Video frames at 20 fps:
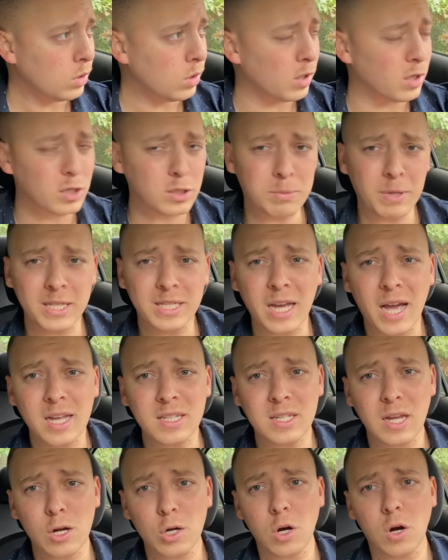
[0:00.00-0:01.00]
Is my
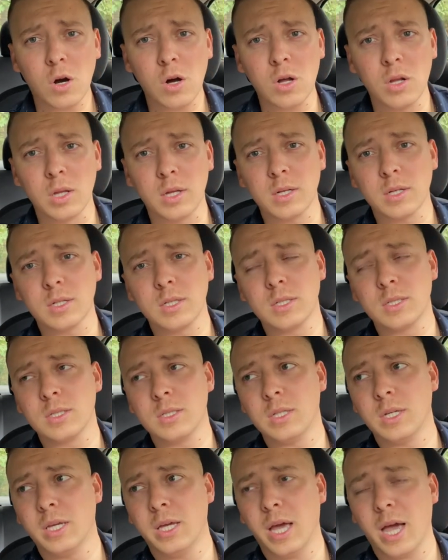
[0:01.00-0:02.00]
dad's alcoholic.
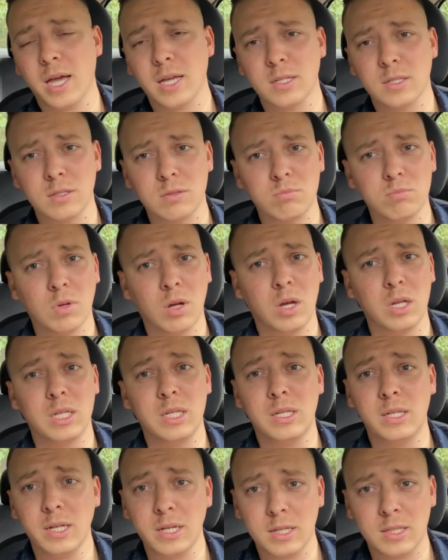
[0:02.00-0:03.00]
He has
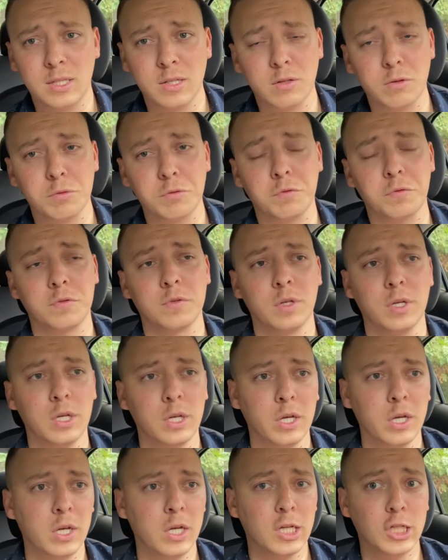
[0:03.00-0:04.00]
addictive
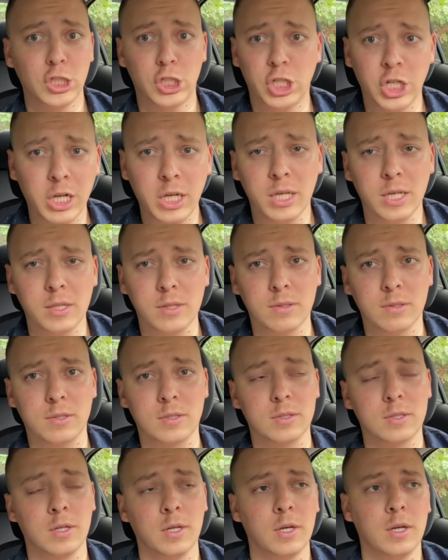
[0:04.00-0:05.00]

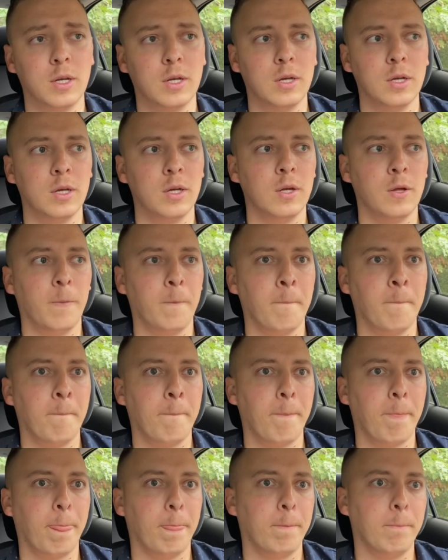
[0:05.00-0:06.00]
genes.
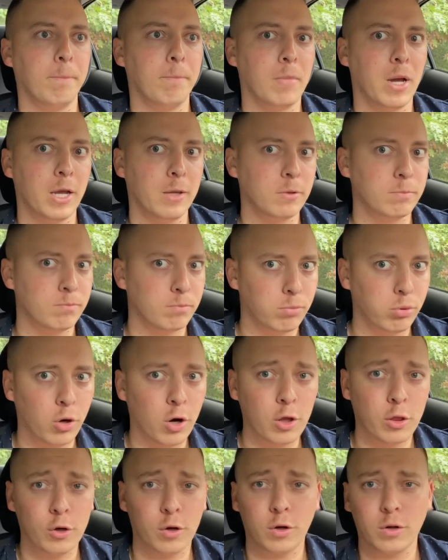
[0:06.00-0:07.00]
My
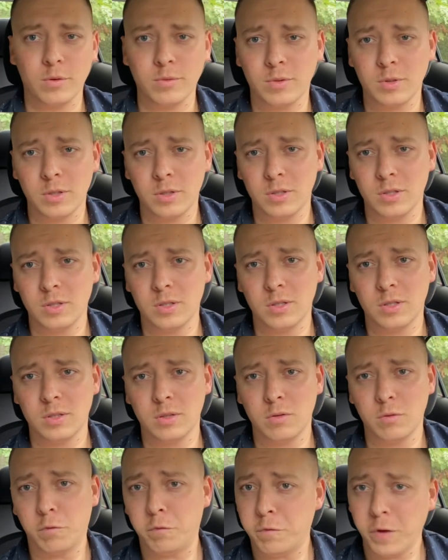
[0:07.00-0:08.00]
brother
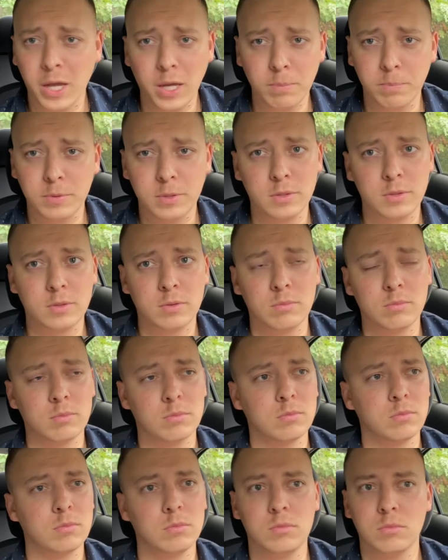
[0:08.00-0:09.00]
vapes
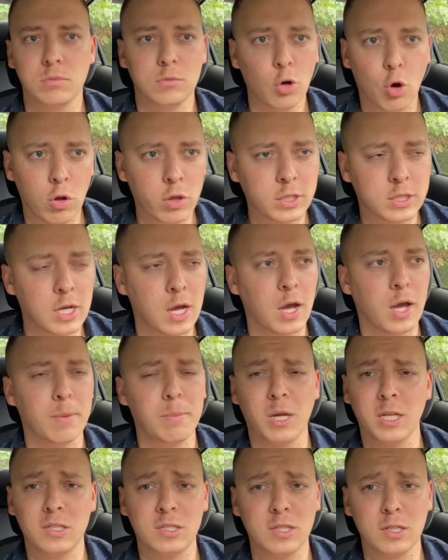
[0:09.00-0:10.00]
all the time.
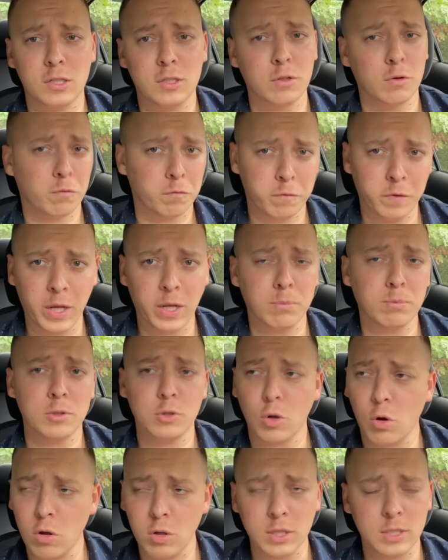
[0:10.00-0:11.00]
My sister vapes
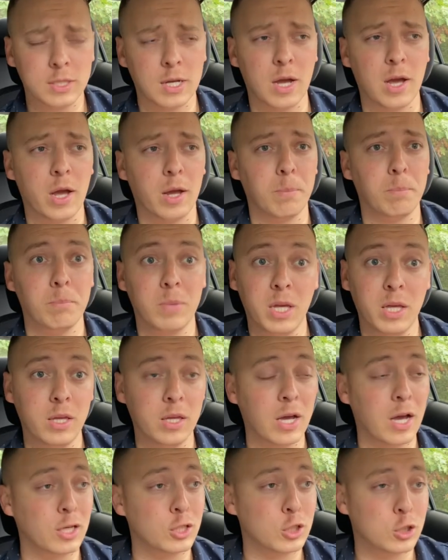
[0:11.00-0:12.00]
all the time. Me,
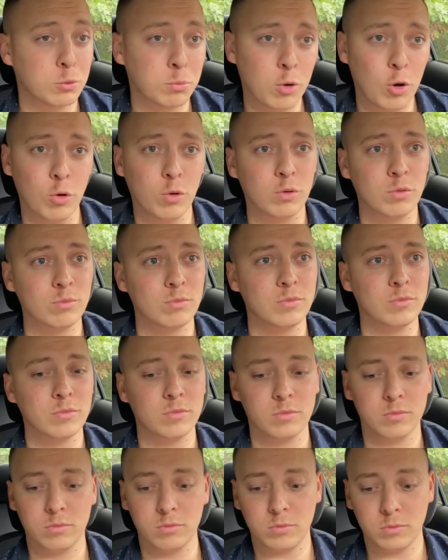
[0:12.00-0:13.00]
I smoke
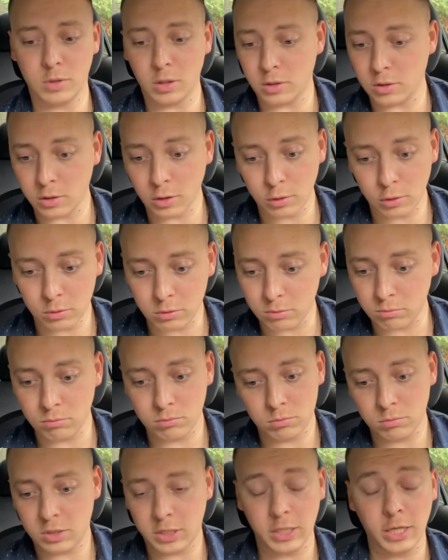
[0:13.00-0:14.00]
the little
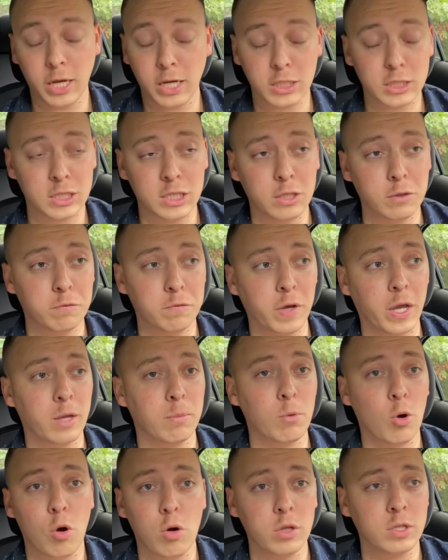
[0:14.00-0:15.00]
THC vape
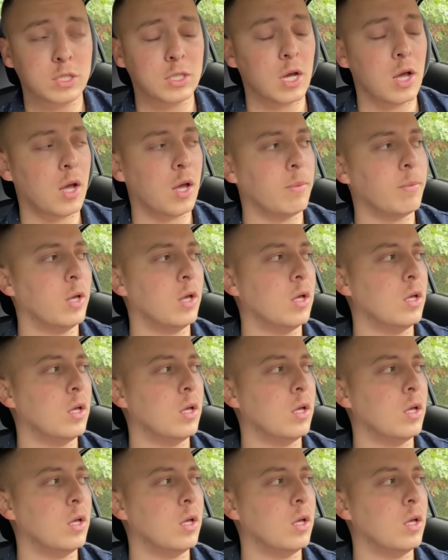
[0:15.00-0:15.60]
all the time.